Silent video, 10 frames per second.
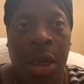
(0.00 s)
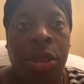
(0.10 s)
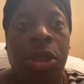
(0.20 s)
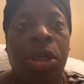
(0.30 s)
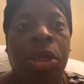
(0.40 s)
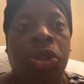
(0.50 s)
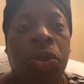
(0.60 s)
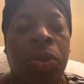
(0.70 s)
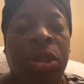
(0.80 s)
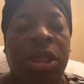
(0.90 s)
To your
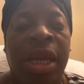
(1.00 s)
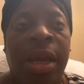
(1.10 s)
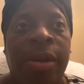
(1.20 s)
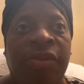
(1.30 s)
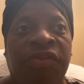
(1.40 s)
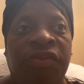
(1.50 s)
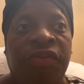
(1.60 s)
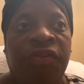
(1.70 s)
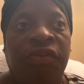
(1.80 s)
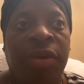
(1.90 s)
true
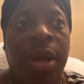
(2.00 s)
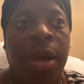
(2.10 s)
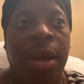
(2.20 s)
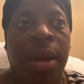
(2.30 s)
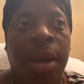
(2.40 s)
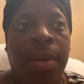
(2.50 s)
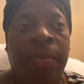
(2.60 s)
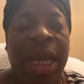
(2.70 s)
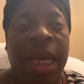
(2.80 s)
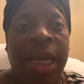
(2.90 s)
self,
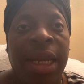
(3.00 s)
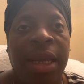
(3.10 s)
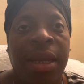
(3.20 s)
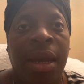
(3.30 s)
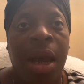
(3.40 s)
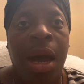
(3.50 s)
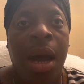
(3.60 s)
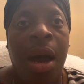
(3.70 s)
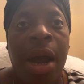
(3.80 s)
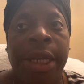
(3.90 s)
meaning,
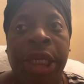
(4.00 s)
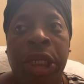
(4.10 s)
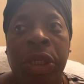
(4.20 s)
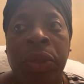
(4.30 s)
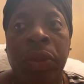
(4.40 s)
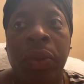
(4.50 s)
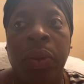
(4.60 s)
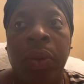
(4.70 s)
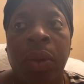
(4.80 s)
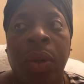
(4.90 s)
are you